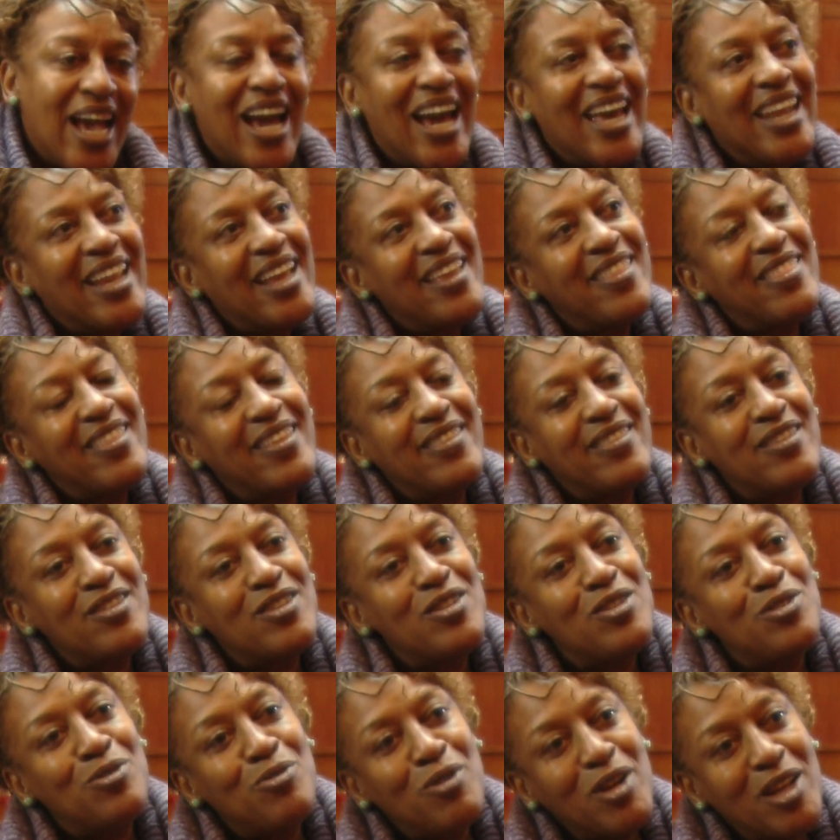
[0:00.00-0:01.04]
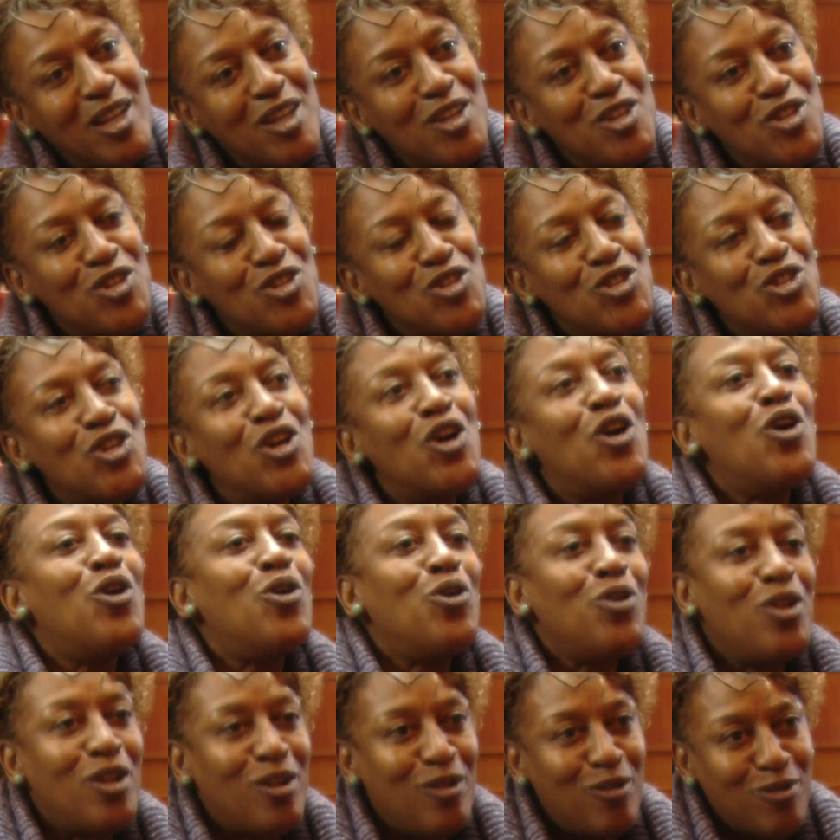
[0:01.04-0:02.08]
And I think this is rarely
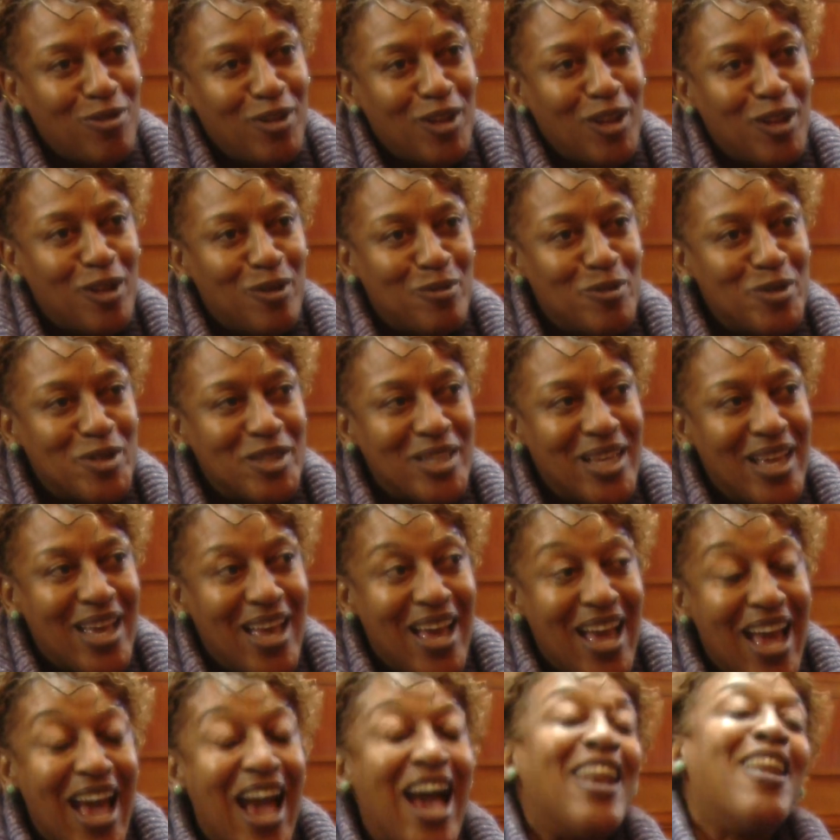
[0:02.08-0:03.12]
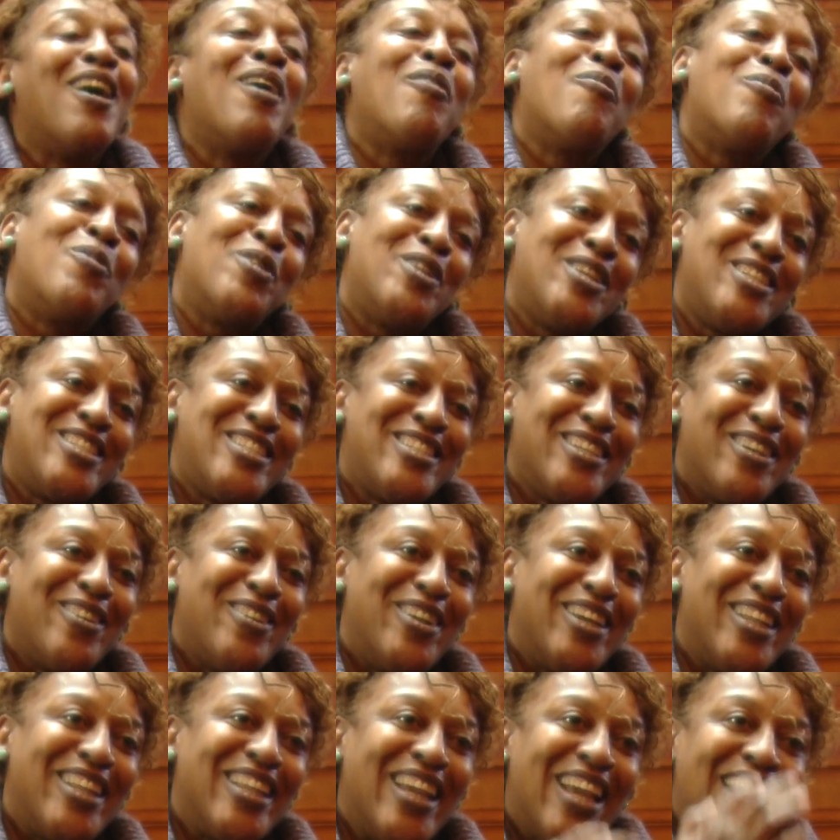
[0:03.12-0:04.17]
shown in films, and I want to show
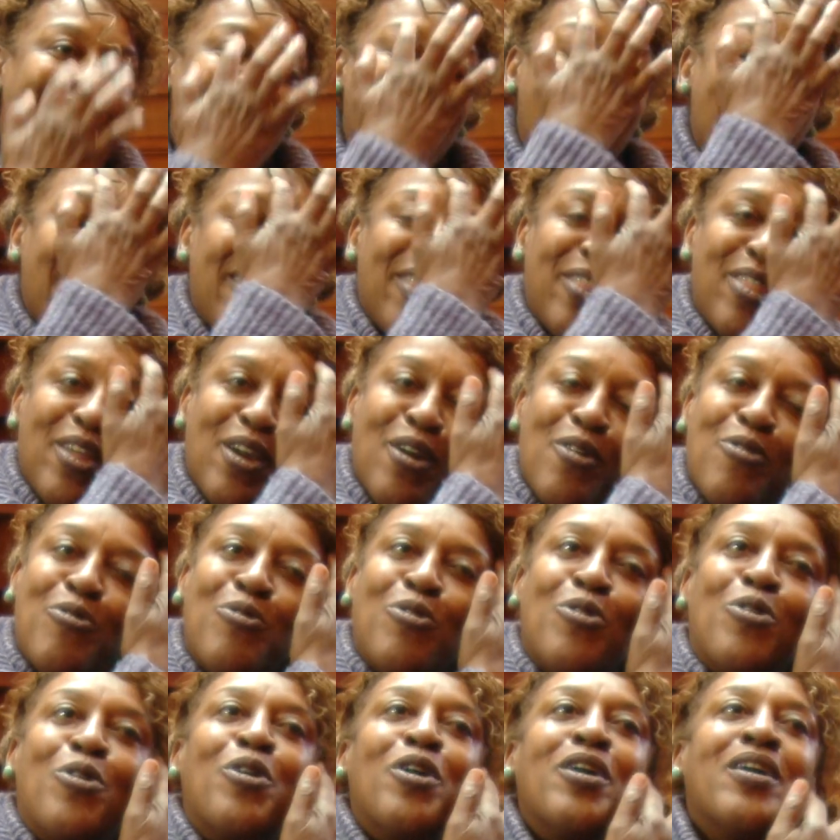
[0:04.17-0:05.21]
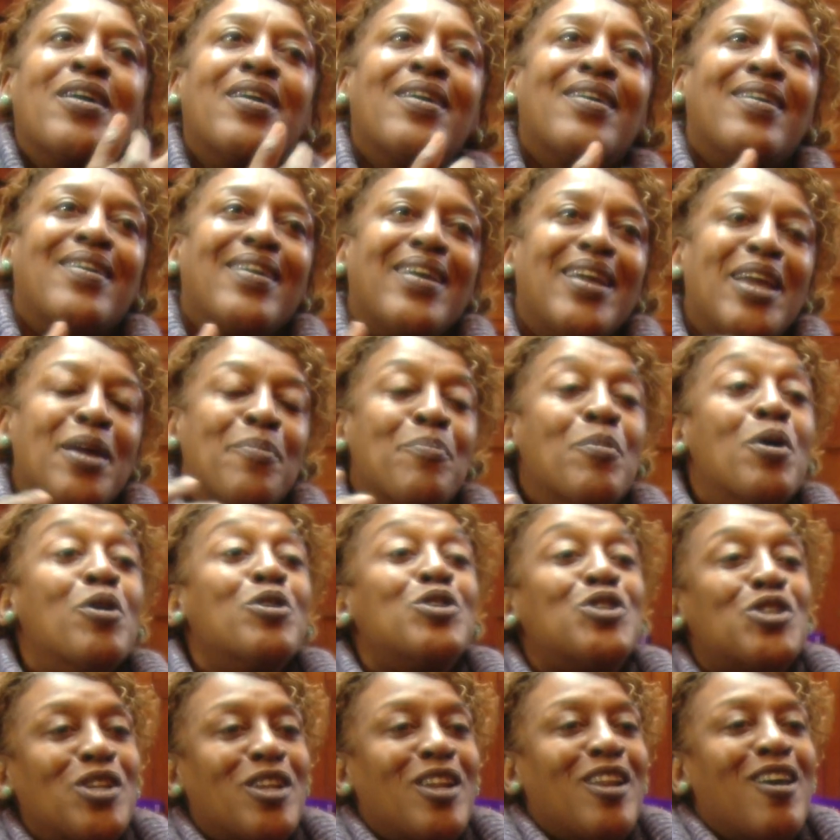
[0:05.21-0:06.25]
it. And therefore,
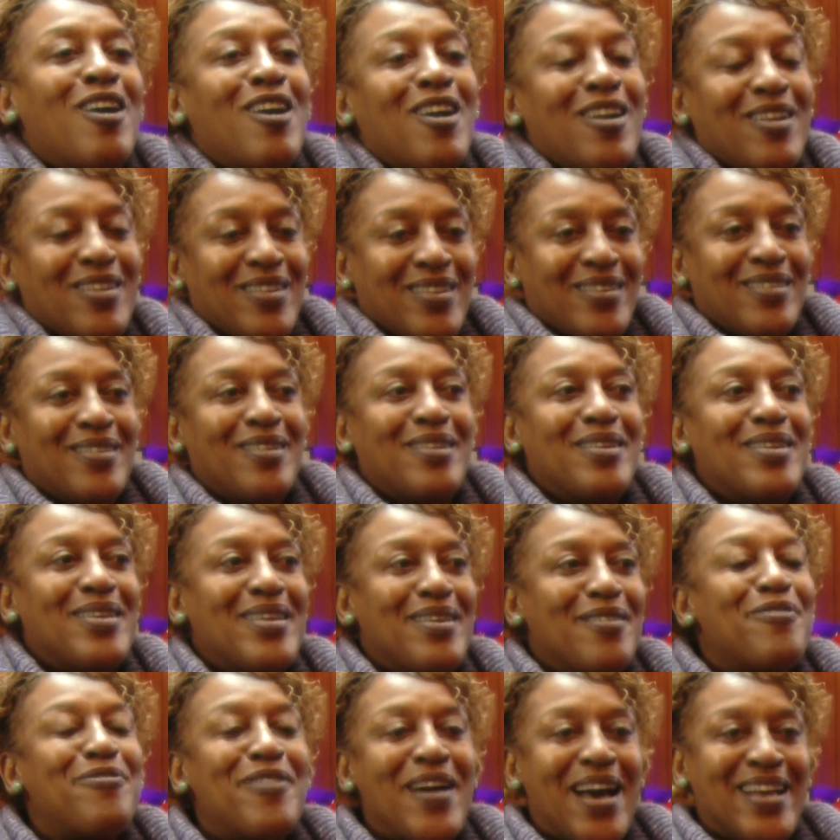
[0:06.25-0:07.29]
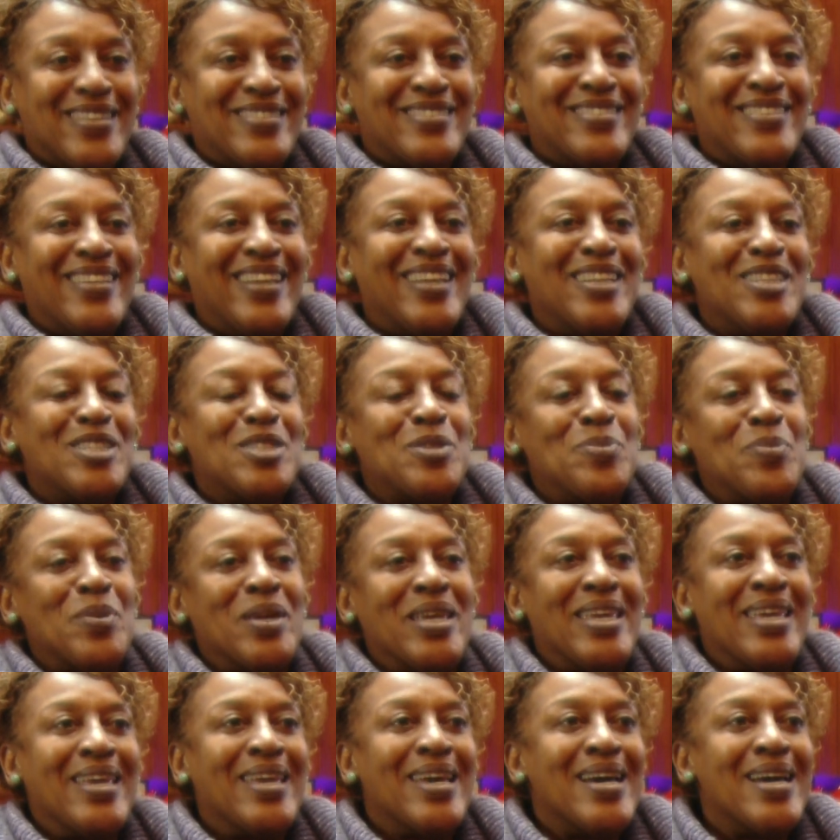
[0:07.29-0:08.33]
emotional art fascinates
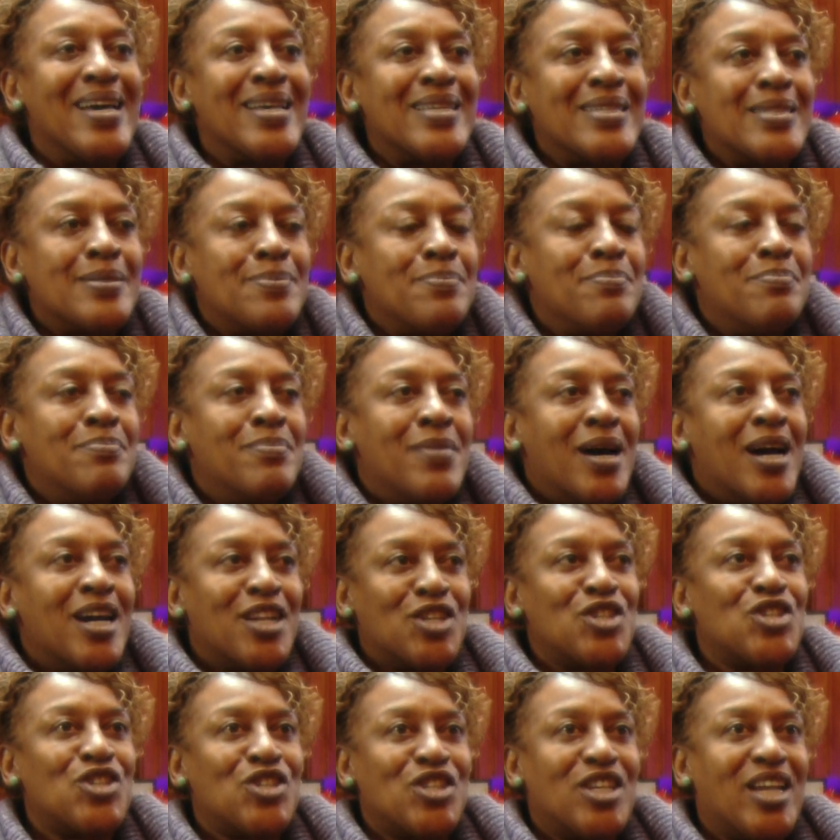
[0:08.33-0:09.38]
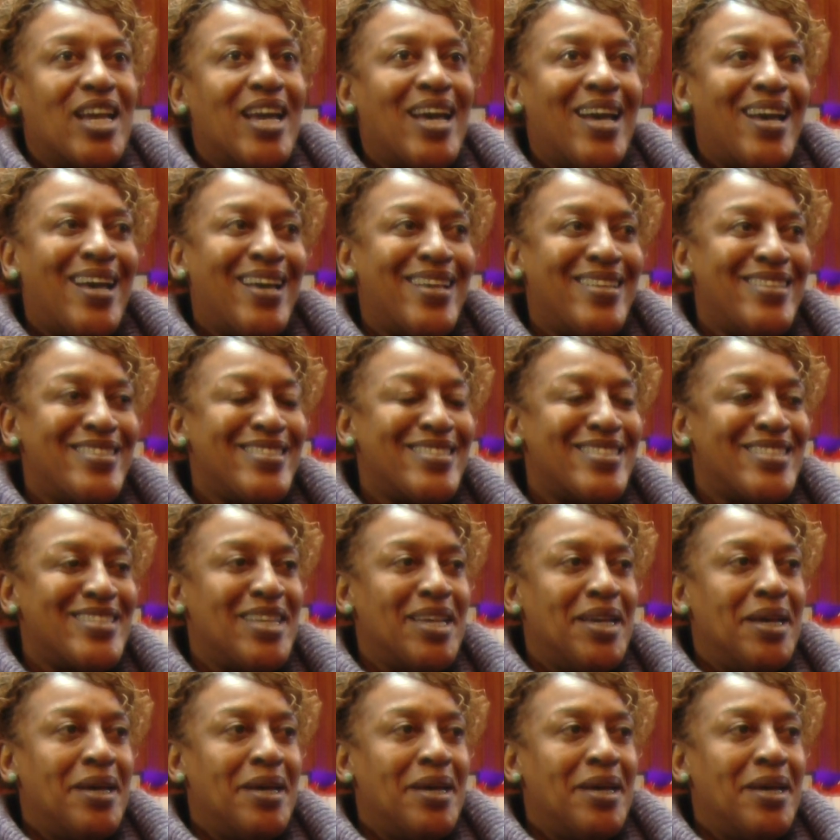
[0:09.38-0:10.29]
me as much as